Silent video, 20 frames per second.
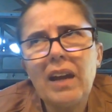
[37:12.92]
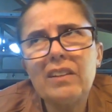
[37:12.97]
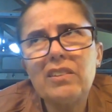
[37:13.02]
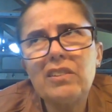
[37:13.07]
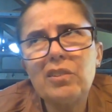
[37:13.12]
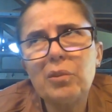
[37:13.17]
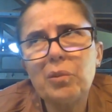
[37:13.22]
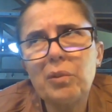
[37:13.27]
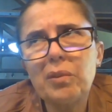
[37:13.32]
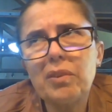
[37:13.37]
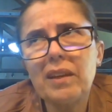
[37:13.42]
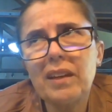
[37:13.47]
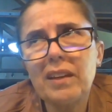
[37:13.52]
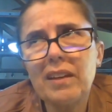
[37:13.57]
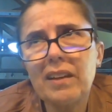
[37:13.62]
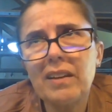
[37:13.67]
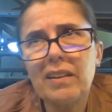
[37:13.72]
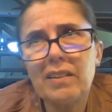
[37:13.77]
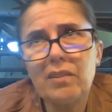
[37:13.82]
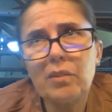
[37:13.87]
I do
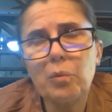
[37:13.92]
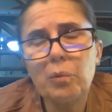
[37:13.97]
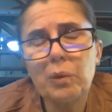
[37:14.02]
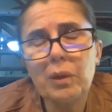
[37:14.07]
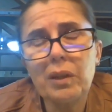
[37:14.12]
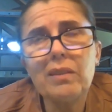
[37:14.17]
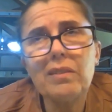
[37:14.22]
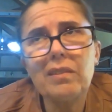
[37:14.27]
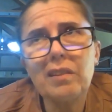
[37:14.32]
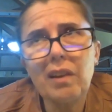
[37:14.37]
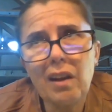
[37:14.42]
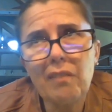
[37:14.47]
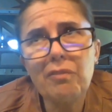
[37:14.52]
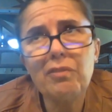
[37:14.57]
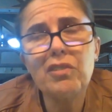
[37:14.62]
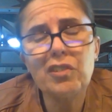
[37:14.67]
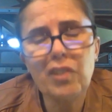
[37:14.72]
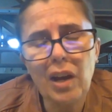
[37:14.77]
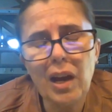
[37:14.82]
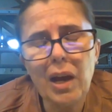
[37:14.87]
think it is a real
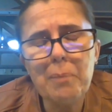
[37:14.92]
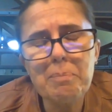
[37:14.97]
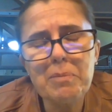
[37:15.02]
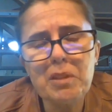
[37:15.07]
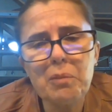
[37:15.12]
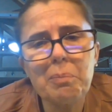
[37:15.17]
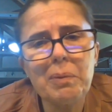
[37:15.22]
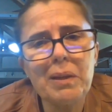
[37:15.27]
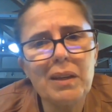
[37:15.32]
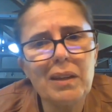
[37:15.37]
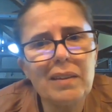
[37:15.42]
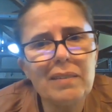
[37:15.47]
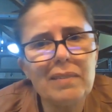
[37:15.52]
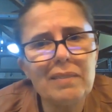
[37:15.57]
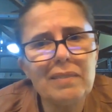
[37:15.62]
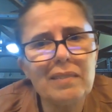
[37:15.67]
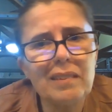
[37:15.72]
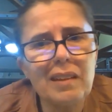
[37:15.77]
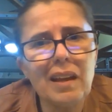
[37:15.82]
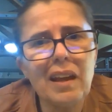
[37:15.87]
tough job to be
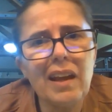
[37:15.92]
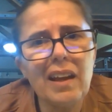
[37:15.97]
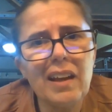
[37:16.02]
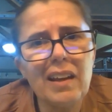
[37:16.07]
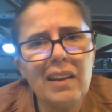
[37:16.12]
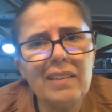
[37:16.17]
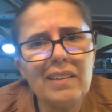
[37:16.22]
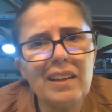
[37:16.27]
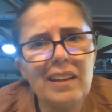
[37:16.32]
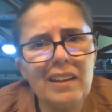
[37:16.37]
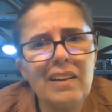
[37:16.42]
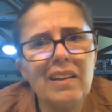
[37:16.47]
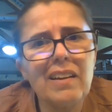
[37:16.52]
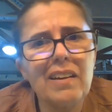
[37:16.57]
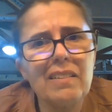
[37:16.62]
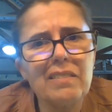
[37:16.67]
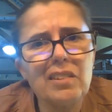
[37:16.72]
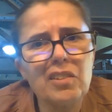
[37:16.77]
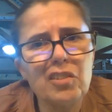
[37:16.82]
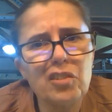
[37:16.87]
in
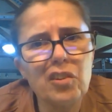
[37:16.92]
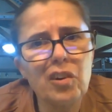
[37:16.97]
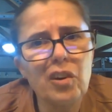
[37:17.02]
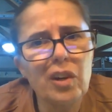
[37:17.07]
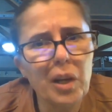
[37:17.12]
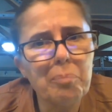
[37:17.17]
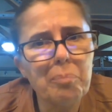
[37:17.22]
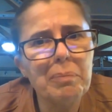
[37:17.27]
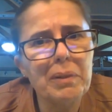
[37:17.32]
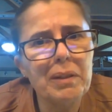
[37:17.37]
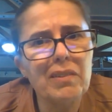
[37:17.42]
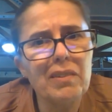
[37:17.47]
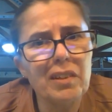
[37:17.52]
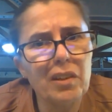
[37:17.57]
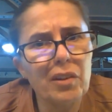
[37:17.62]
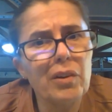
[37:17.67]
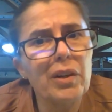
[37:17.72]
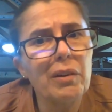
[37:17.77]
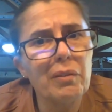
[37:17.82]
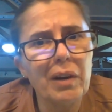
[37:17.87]
a startup in
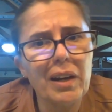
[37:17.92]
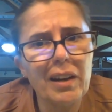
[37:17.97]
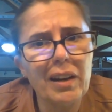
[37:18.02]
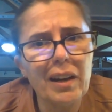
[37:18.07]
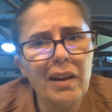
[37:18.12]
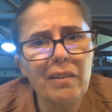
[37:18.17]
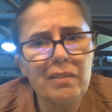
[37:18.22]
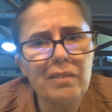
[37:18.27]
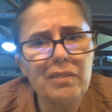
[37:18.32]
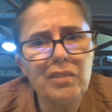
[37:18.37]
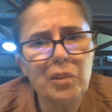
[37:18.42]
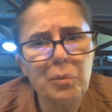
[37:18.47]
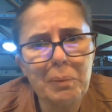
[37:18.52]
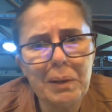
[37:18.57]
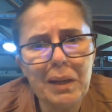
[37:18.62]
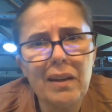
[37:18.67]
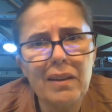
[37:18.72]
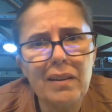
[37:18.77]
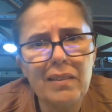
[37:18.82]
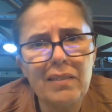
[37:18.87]
security right now, to
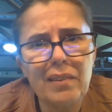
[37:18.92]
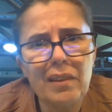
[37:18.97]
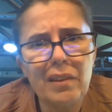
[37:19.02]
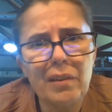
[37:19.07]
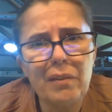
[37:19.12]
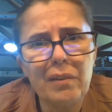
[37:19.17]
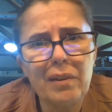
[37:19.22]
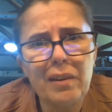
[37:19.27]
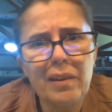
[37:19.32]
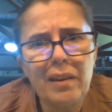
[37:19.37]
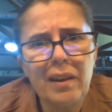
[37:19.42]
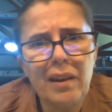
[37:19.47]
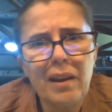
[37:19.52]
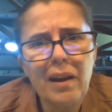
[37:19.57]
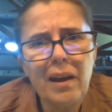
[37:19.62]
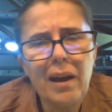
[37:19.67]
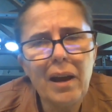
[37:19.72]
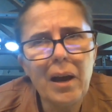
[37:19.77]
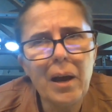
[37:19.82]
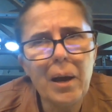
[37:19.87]
be honest though.
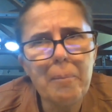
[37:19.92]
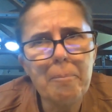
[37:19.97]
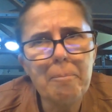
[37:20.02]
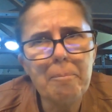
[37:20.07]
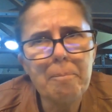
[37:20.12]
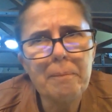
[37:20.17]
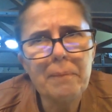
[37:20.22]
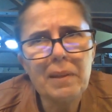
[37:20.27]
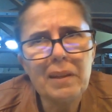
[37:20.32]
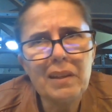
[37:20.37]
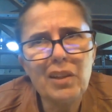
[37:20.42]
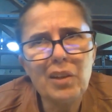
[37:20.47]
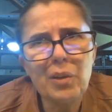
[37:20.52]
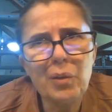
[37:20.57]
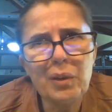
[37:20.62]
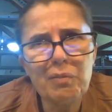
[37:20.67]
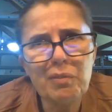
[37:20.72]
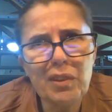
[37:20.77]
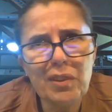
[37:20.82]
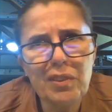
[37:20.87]

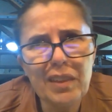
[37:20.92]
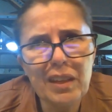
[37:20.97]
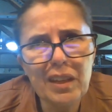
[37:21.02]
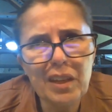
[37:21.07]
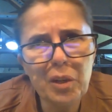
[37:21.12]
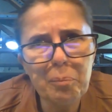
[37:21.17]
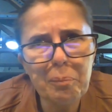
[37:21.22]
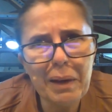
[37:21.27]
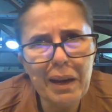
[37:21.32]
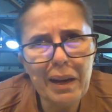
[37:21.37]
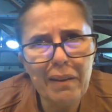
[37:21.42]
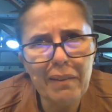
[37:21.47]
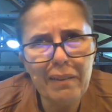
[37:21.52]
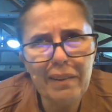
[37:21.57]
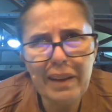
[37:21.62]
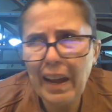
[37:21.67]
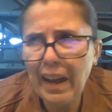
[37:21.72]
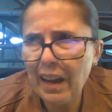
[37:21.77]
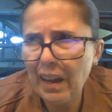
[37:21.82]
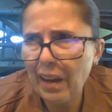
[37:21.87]
If you think
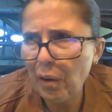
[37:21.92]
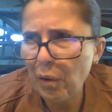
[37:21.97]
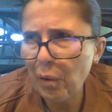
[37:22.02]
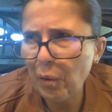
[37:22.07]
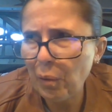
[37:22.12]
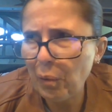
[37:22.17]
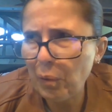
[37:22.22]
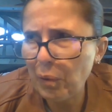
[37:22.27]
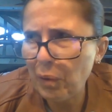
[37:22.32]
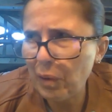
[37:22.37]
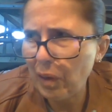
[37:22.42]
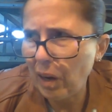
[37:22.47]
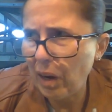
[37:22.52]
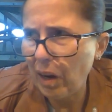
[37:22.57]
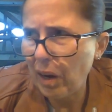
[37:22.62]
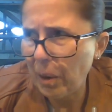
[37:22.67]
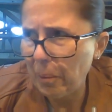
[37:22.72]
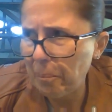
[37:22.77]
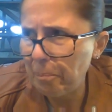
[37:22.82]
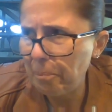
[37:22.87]
about how
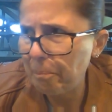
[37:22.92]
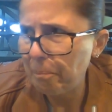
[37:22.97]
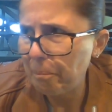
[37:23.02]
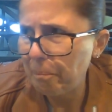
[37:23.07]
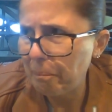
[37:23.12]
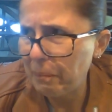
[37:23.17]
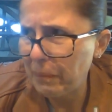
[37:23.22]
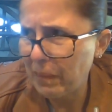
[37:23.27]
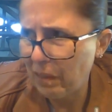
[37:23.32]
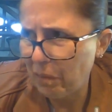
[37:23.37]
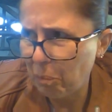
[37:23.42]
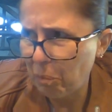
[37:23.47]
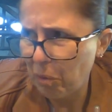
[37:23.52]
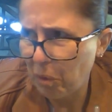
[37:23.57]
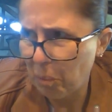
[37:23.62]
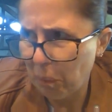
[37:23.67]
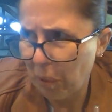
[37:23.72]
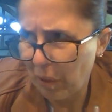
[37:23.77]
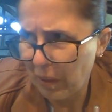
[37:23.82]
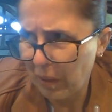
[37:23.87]

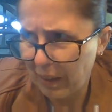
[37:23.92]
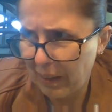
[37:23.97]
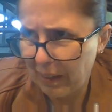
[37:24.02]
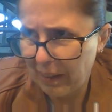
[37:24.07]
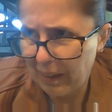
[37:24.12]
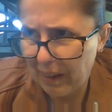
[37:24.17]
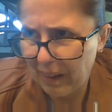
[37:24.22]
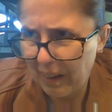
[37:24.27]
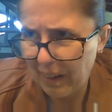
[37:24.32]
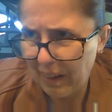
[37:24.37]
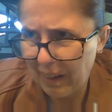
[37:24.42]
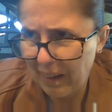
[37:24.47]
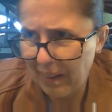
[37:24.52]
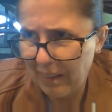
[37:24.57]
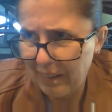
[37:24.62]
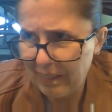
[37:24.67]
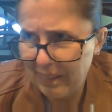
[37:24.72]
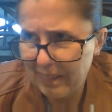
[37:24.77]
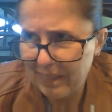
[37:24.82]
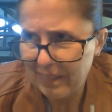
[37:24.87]
the market
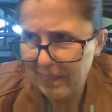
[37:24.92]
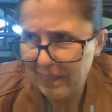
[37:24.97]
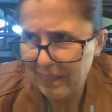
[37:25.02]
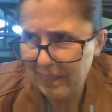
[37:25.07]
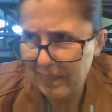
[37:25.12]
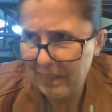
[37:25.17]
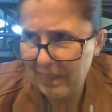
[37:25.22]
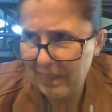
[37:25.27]
has